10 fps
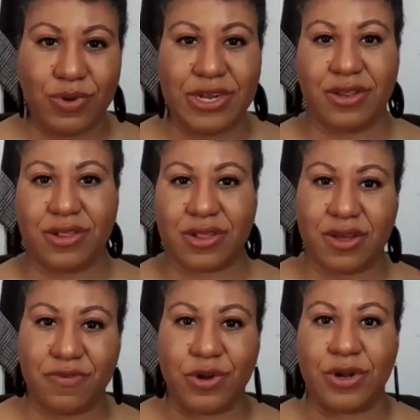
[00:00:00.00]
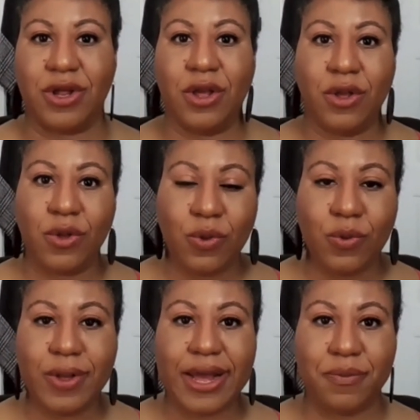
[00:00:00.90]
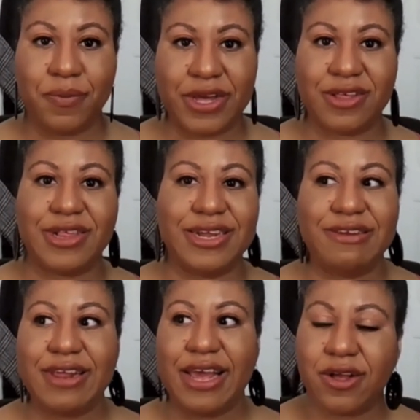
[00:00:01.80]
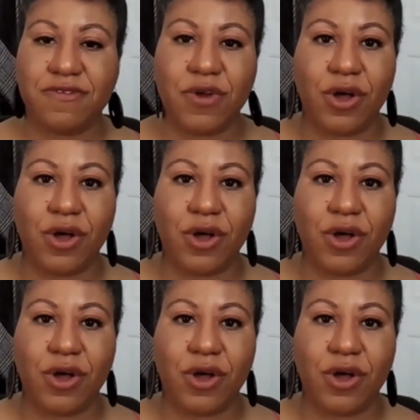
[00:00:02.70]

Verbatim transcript: rediscover who I was and take off